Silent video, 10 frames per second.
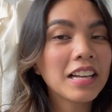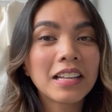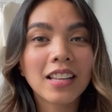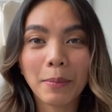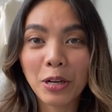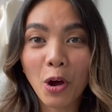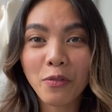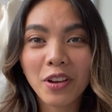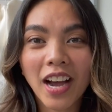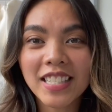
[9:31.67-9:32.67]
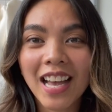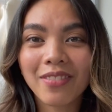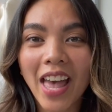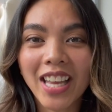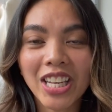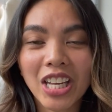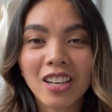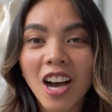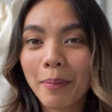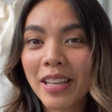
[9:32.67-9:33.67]
Let me know if you guys have any
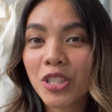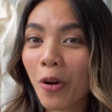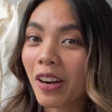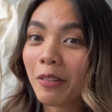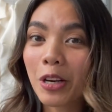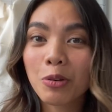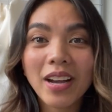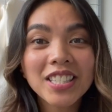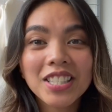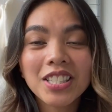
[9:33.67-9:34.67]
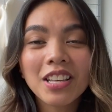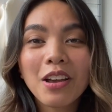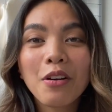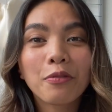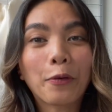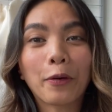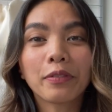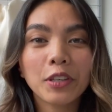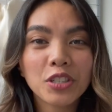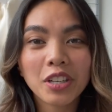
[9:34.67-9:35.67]
comments or requests for
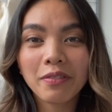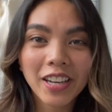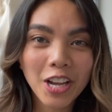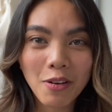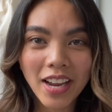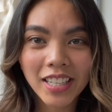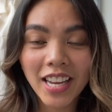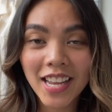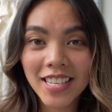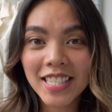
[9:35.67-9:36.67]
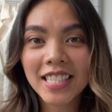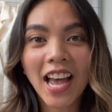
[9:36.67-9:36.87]
future video ideas,